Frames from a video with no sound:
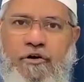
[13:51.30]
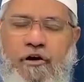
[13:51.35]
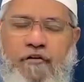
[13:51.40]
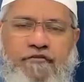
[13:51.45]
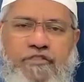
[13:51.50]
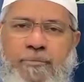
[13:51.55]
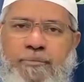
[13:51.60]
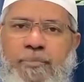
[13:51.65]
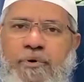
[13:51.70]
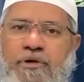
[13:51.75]
of
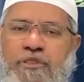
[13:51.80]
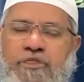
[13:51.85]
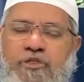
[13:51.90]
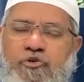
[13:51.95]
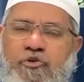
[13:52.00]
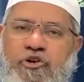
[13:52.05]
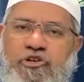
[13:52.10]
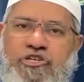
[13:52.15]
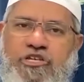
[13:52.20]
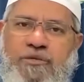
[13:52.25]
the
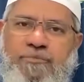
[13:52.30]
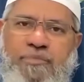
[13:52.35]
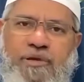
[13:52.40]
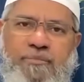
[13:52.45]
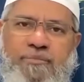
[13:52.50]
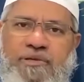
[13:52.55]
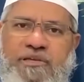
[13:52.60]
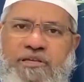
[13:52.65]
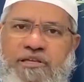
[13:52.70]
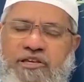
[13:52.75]
persecution,
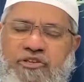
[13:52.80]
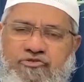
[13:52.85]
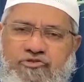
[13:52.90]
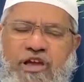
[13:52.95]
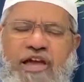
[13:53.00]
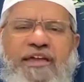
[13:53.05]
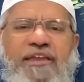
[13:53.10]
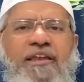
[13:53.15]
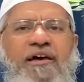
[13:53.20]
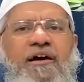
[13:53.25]
maybe in
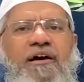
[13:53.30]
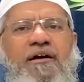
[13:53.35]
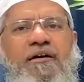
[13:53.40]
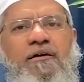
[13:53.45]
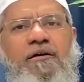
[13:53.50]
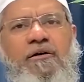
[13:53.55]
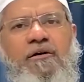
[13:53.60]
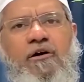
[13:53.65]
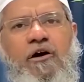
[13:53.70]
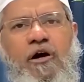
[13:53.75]
China,
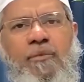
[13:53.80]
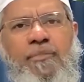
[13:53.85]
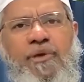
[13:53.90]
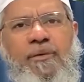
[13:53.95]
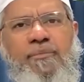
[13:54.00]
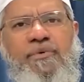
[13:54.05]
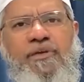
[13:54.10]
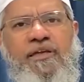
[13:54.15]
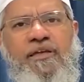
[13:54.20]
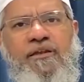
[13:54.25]
or
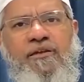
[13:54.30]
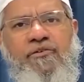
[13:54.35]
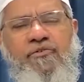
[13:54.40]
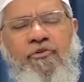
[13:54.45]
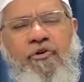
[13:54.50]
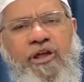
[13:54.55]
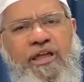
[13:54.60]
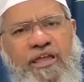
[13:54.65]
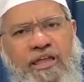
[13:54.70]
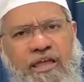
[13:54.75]
maybe in
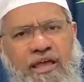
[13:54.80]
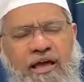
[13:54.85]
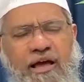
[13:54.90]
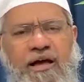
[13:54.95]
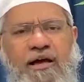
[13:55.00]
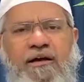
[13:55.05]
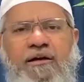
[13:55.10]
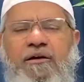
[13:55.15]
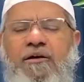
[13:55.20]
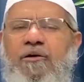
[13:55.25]
Burma,
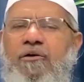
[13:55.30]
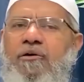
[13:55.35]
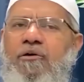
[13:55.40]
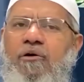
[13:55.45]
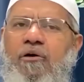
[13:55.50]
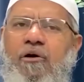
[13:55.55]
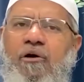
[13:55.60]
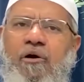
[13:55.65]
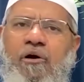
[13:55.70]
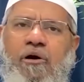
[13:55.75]

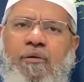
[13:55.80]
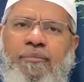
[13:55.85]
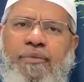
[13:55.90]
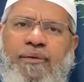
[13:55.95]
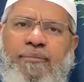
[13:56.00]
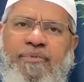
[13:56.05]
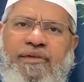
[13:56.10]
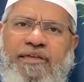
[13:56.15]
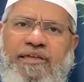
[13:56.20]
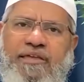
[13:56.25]
or
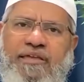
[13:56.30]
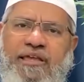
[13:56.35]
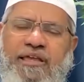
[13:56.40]
maybe